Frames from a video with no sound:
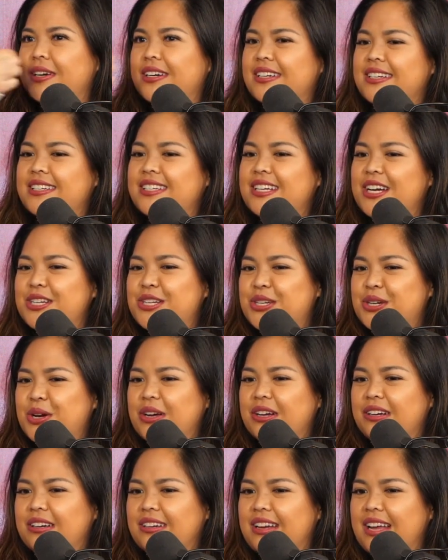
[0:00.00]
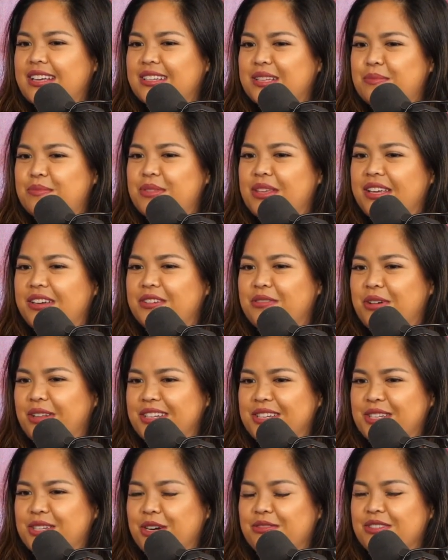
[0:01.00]
to touch on as I'm thinking of all
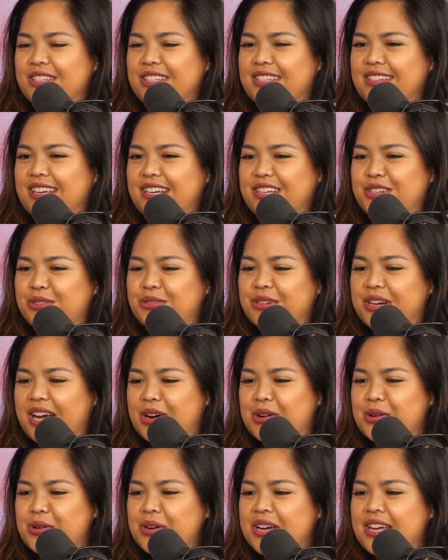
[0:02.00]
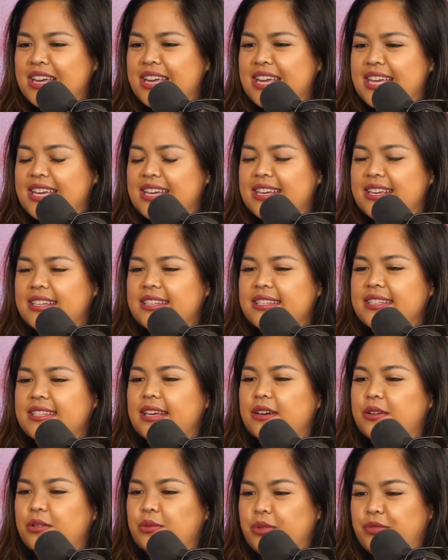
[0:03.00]
these services I do now. Is
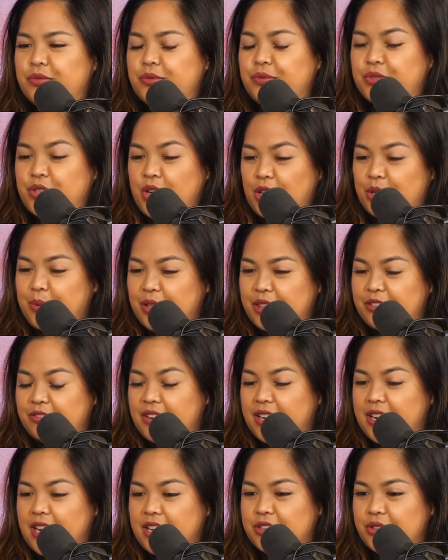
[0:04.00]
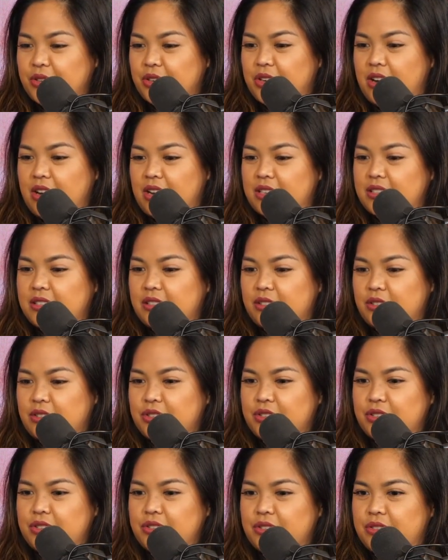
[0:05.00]
we talked about the financial cost.
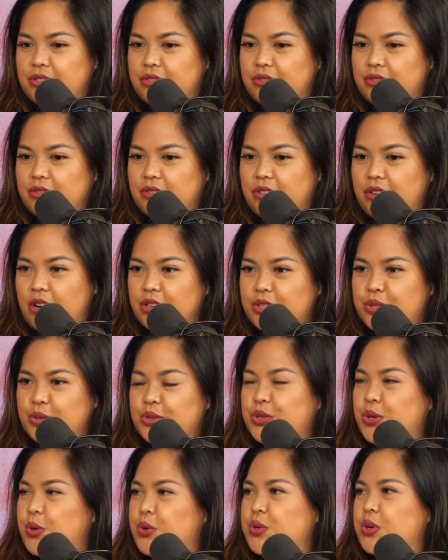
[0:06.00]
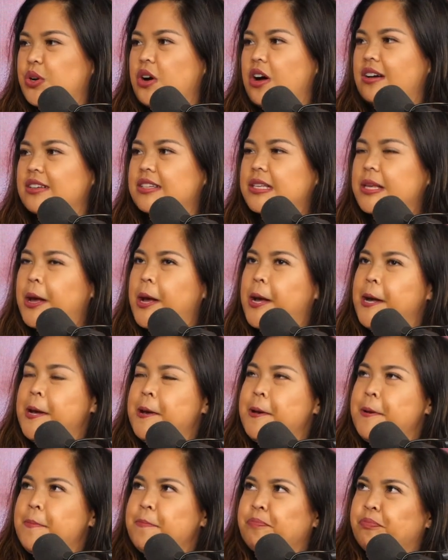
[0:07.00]
There's also social costs.
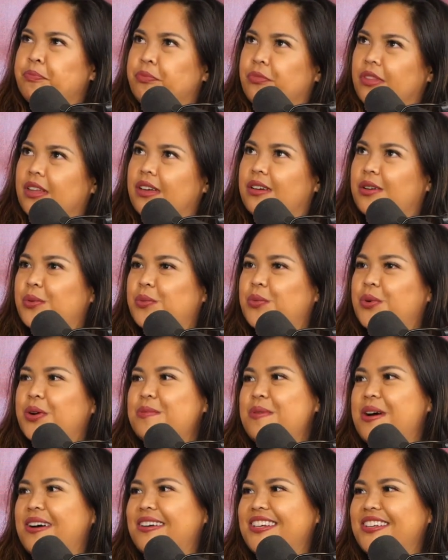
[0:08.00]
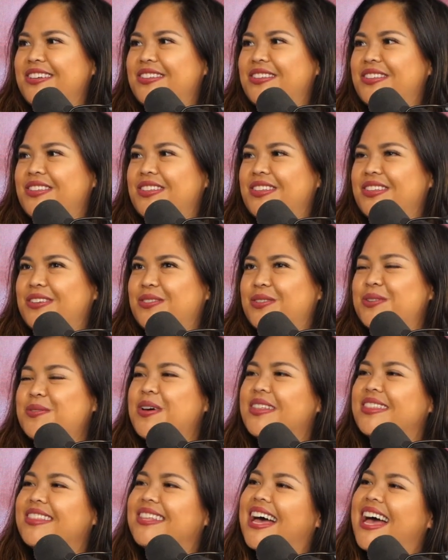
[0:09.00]
What about
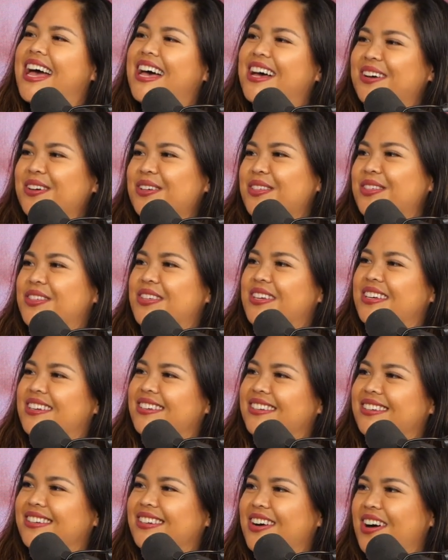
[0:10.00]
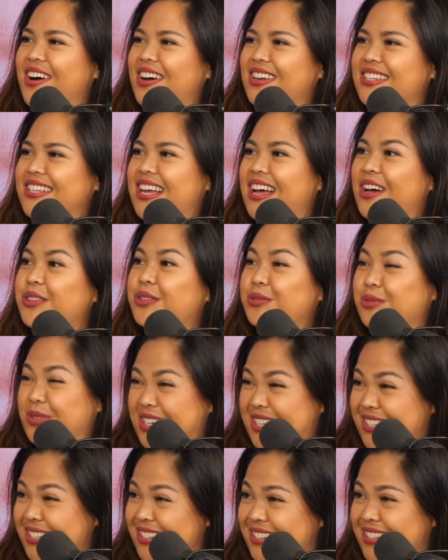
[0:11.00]
the health costs, health
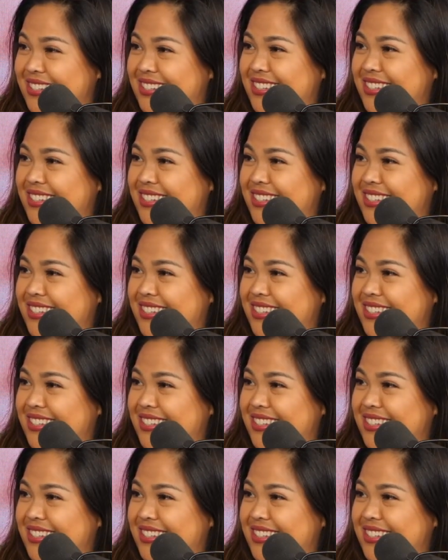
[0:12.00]
risks?